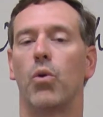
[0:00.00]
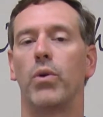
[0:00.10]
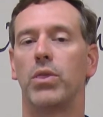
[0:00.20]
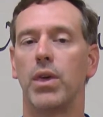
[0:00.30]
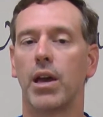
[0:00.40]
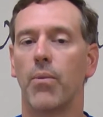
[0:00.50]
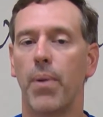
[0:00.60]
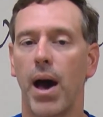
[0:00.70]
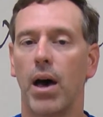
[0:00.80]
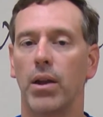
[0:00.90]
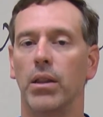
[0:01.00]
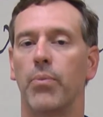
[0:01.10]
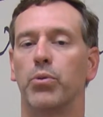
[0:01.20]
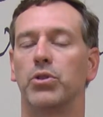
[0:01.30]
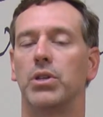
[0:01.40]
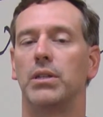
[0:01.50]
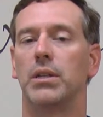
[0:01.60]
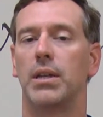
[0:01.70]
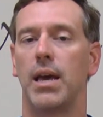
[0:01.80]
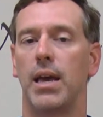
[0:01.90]
what we think about leprosy
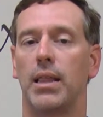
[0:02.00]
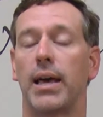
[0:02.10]
today,